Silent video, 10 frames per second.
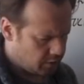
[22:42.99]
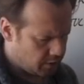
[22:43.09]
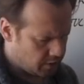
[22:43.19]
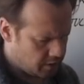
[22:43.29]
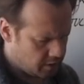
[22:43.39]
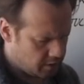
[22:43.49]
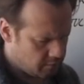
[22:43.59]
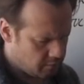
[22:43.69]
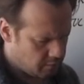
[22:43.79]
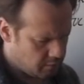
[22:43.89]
What do you call them?